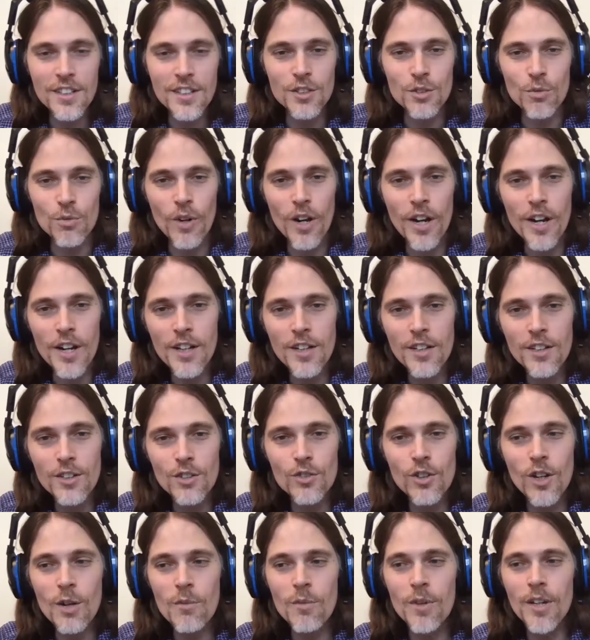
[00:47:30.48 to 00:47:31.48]
right? Yeah. So,
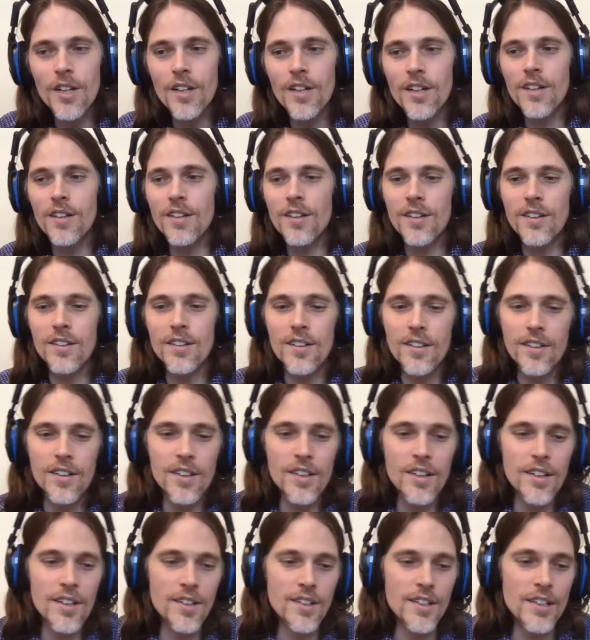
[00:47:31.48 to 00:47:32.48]
I mean, the,
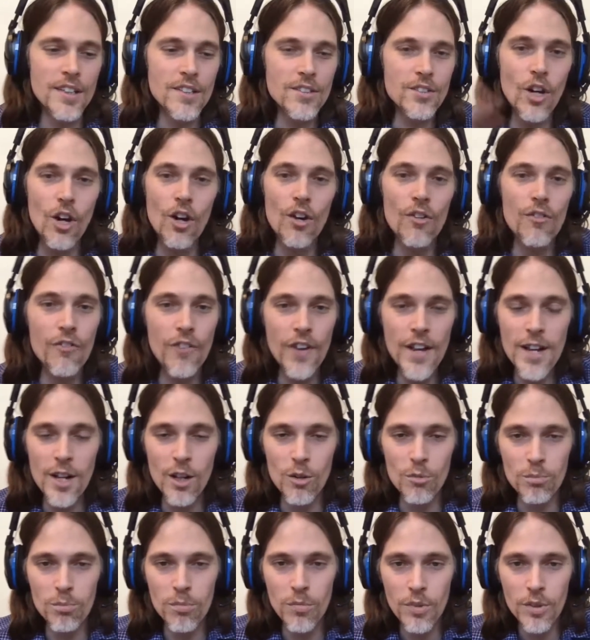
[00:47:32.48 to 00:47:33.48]
and these all
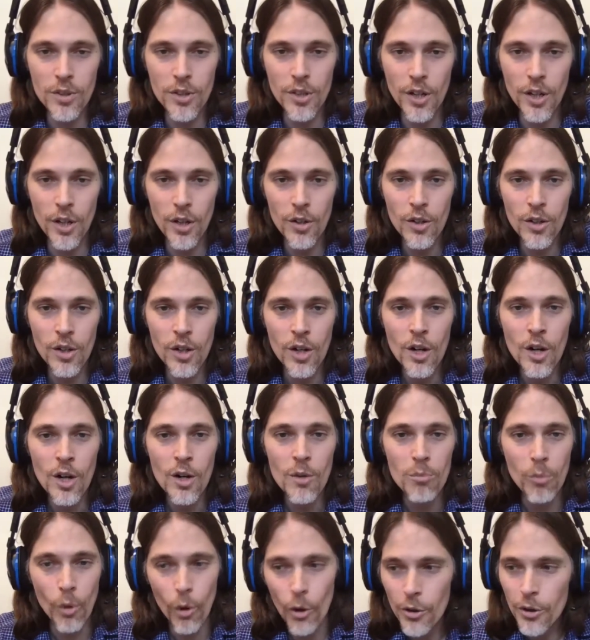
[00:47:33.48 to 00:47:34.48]
failed, you know.
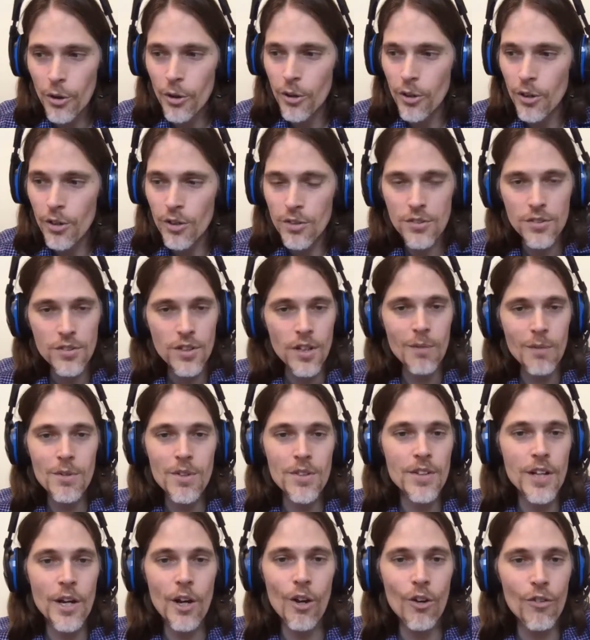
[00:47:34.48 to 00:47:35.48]
Borders, I mean,
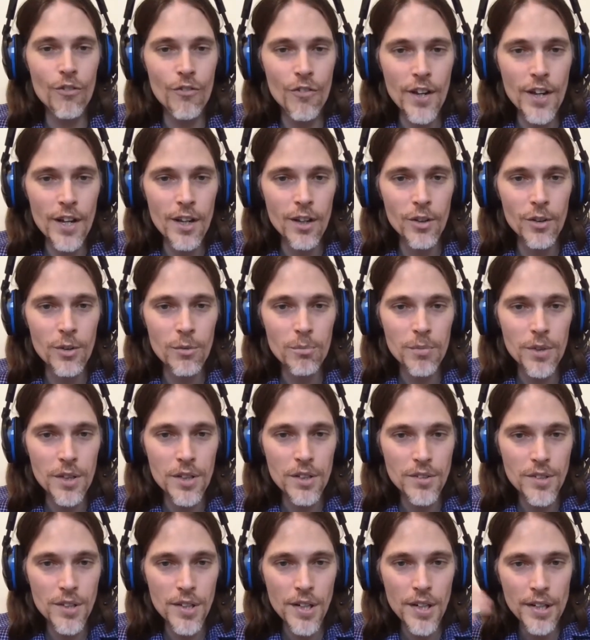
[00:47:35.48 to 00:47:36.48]
they all failed
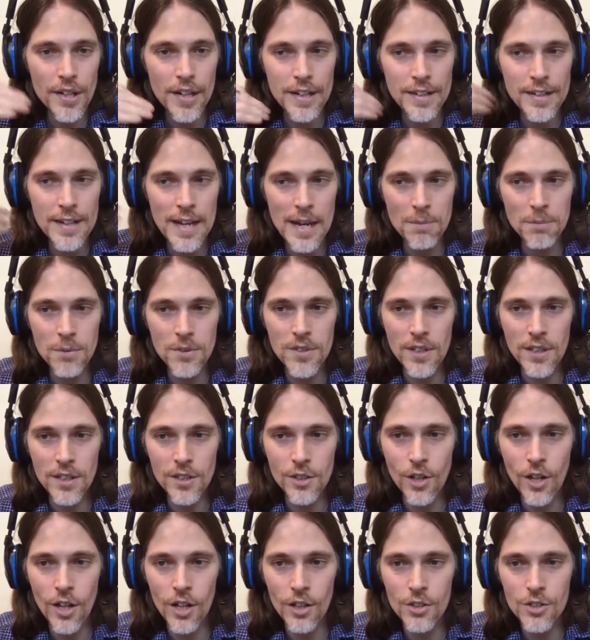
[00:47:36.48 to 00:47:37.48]
because they didn't adapt to
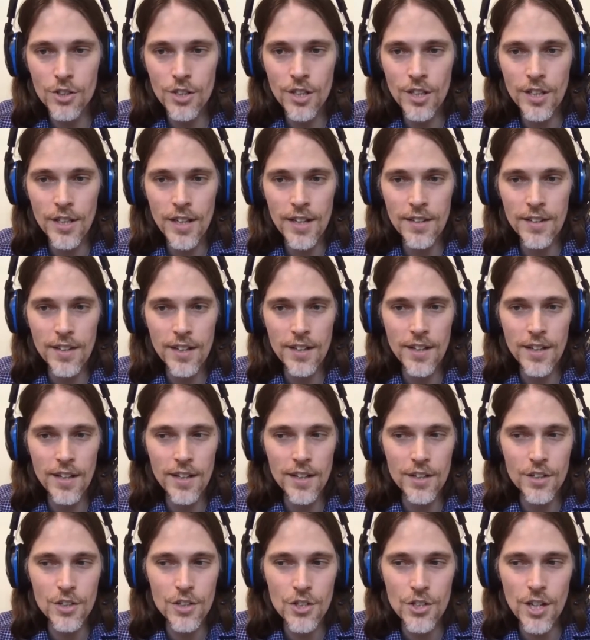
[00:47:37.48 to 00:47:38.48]
technology and they
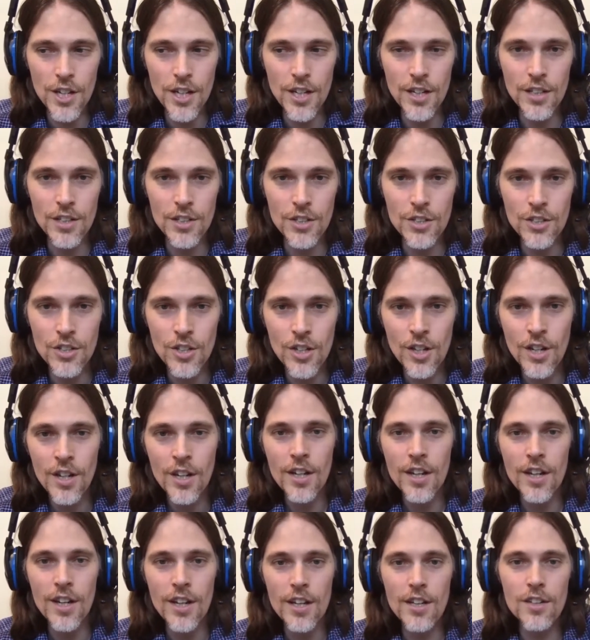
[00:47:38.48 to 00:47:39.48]
didn't change
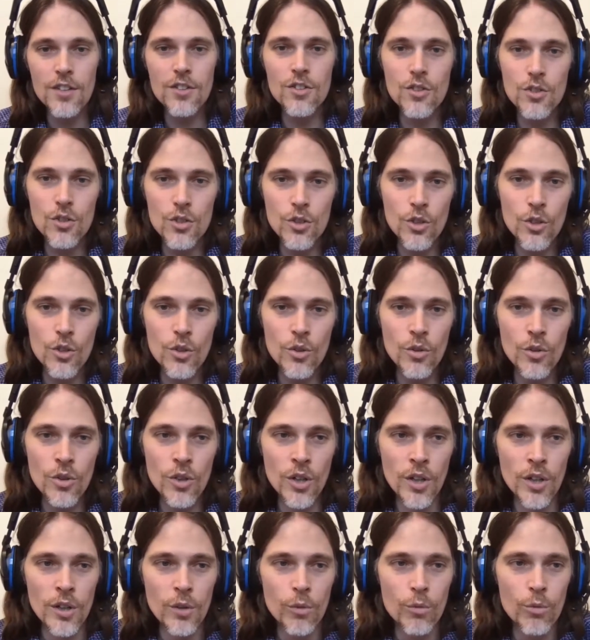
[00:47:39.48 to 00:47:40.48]
into
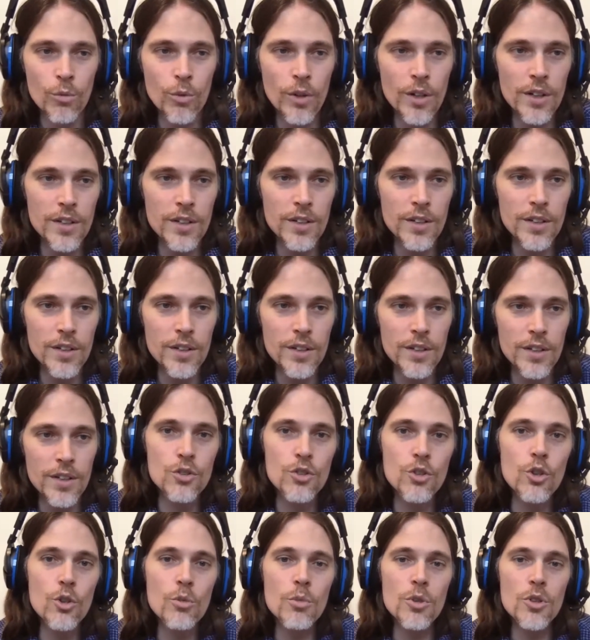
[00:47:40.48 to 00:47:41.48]
what their
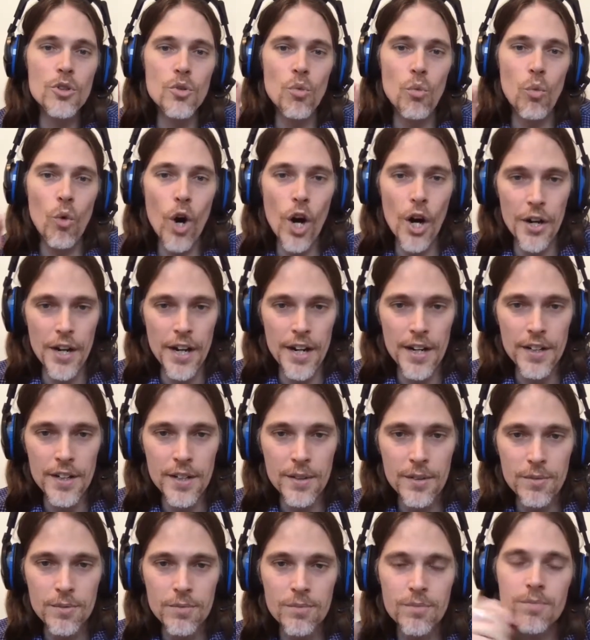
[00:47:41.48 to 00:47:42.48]
consumers wanted.
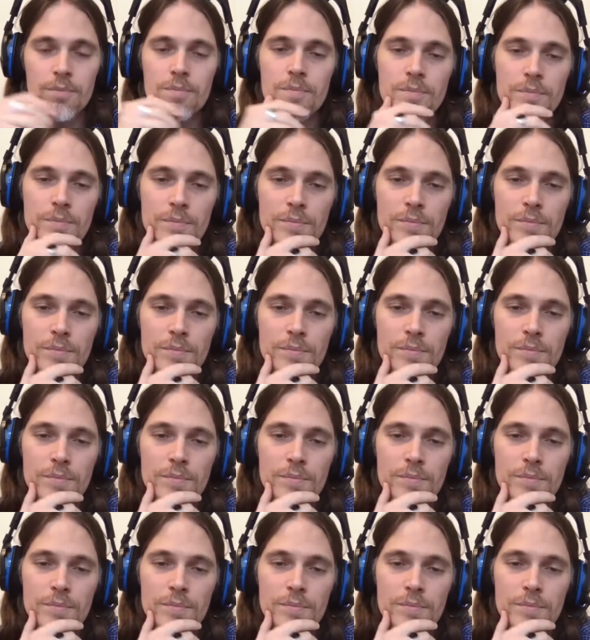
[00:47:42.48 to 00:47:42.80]
So